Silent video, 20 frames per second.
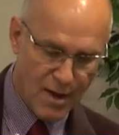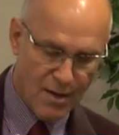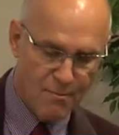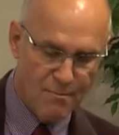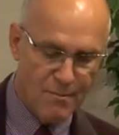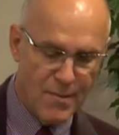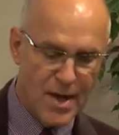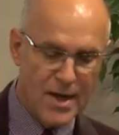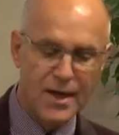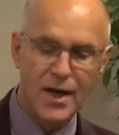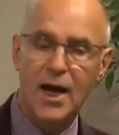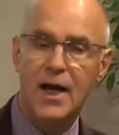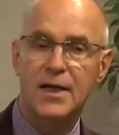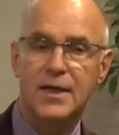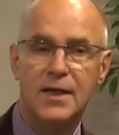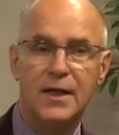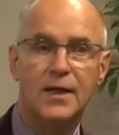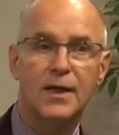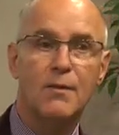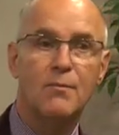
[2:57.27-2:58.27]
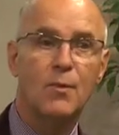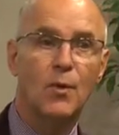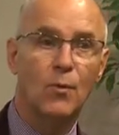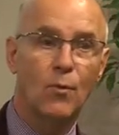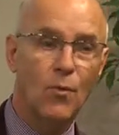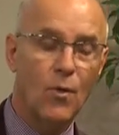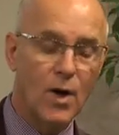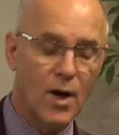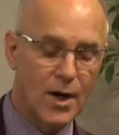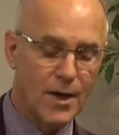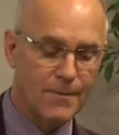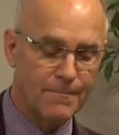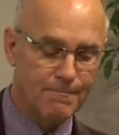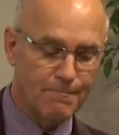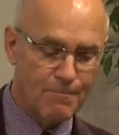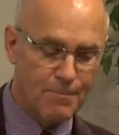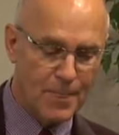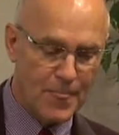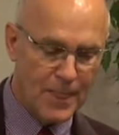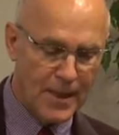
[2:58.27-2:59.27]
Main idea number
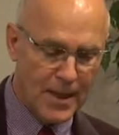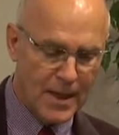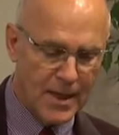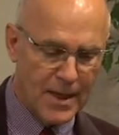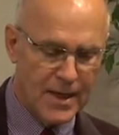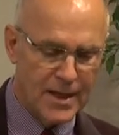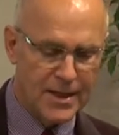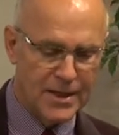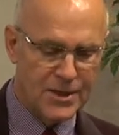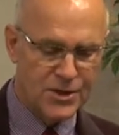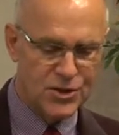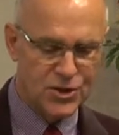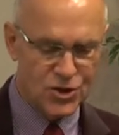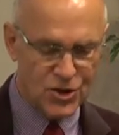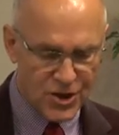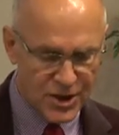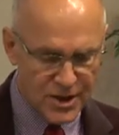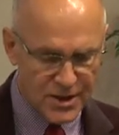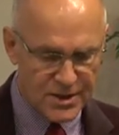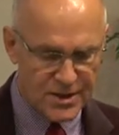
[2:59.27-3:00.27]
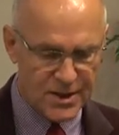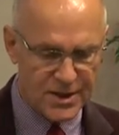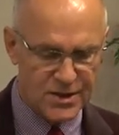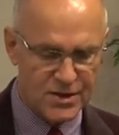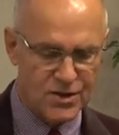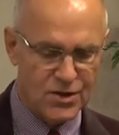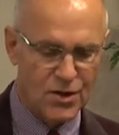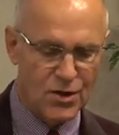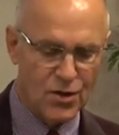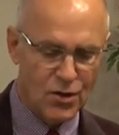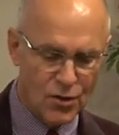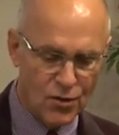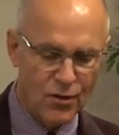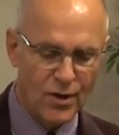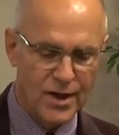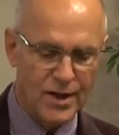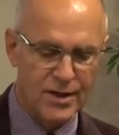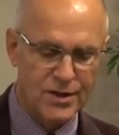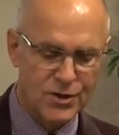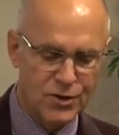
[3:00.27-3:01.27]
one, it is Jesus who
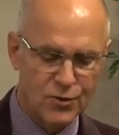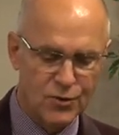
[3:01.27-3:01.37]
is